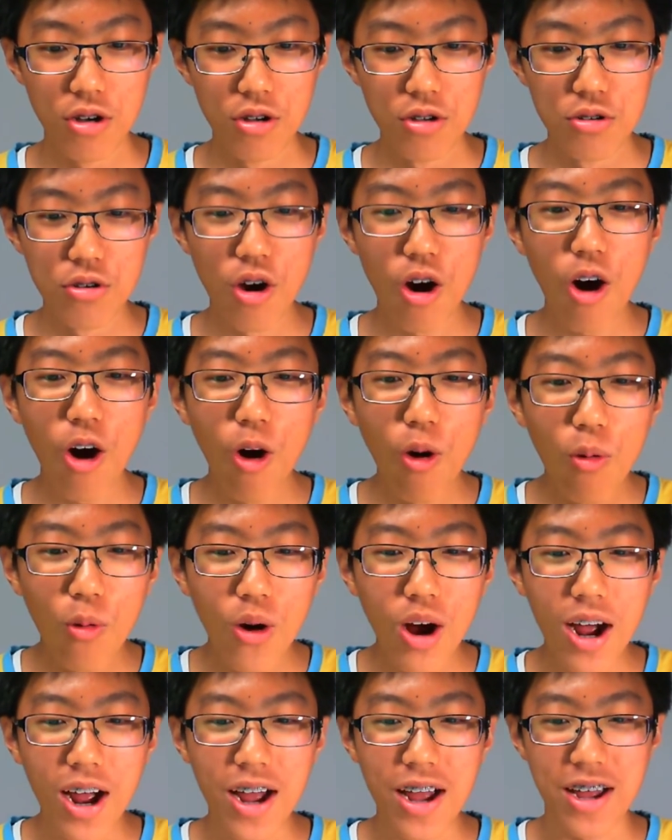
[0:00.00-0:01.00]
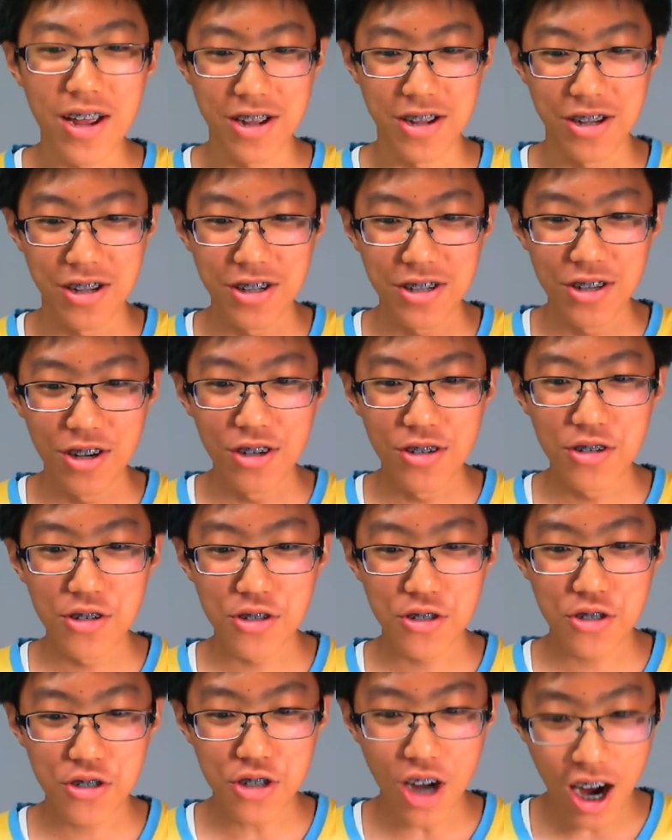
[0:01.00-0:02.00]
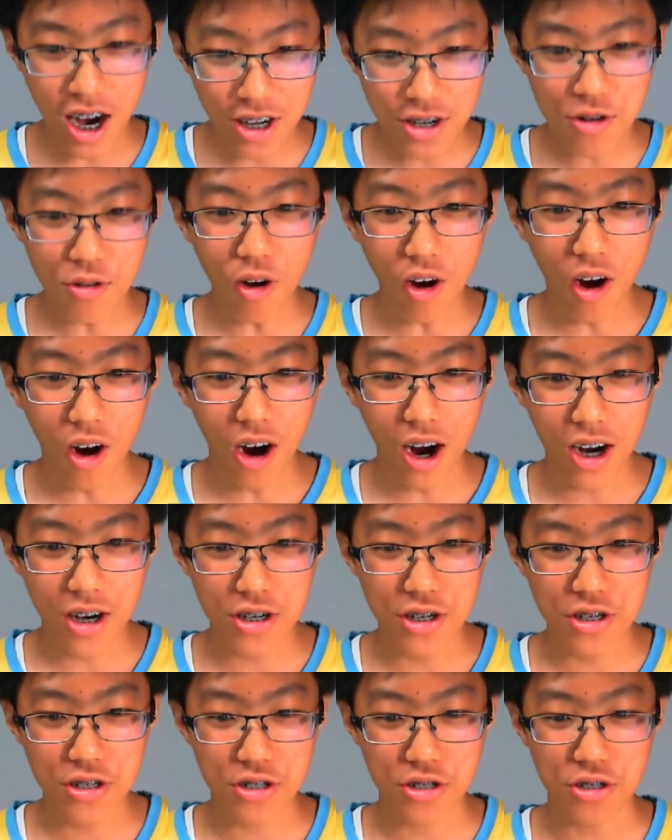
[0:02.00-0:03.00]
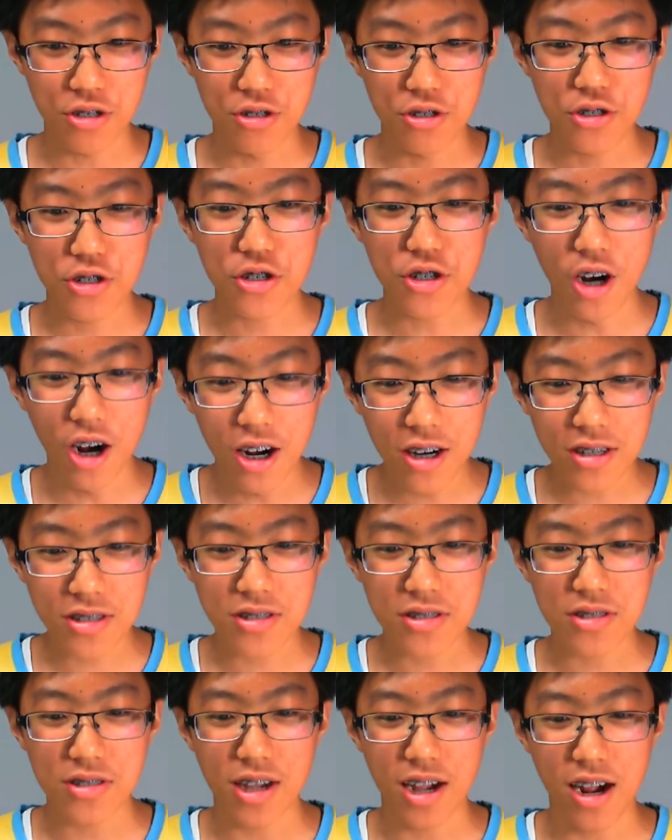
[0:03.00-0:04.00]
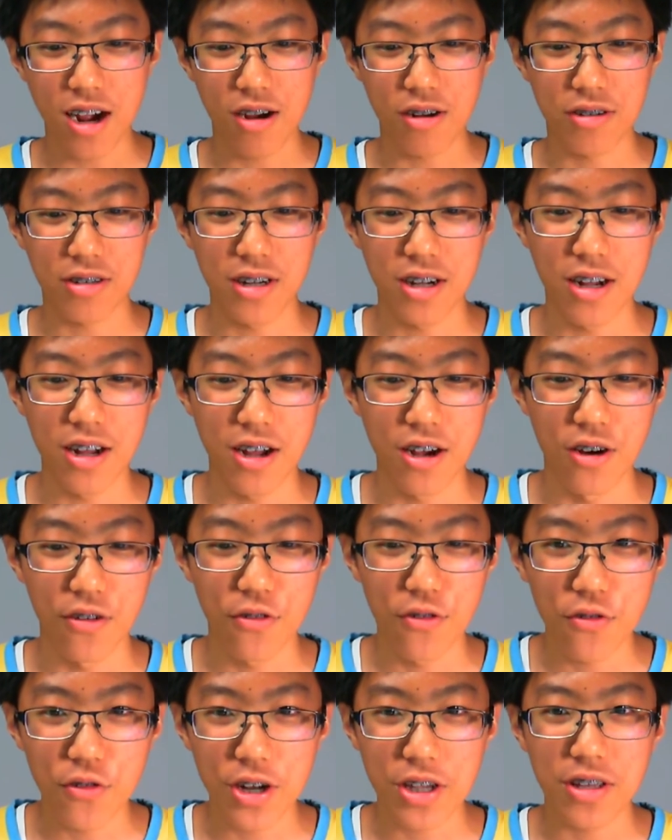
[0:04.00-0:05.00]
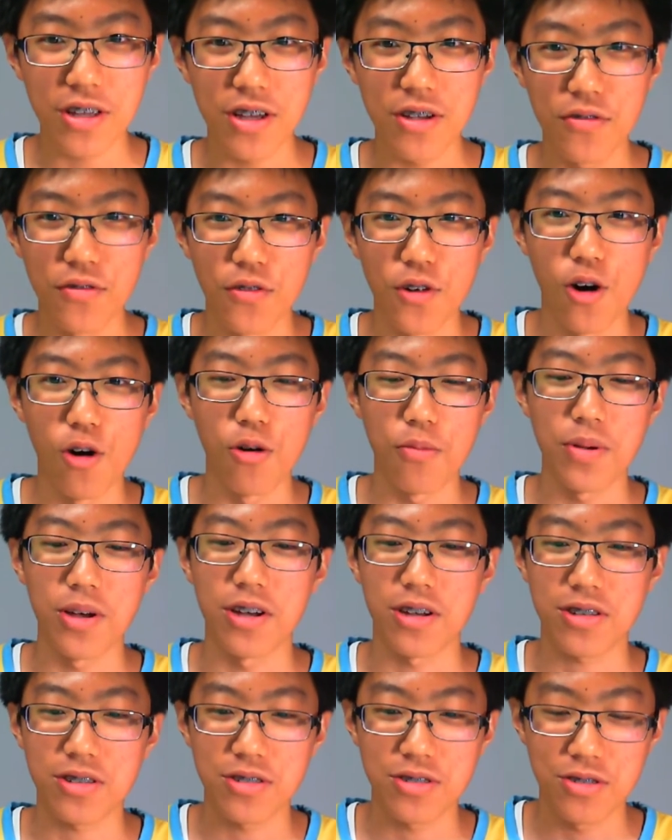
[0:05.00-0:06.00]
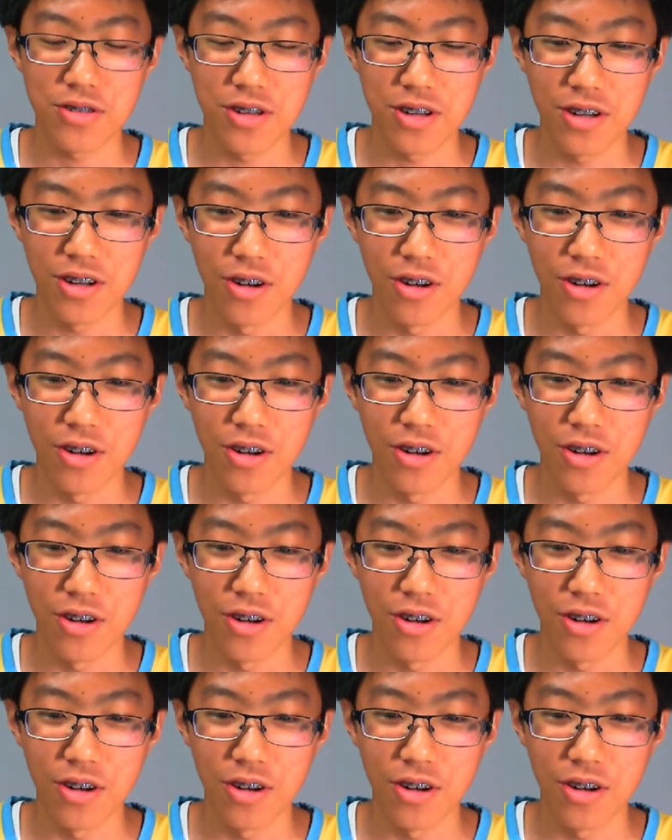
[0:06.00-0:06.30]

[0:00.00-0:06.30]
No way! Shadow Oddish chunks down a freaking Vulpix.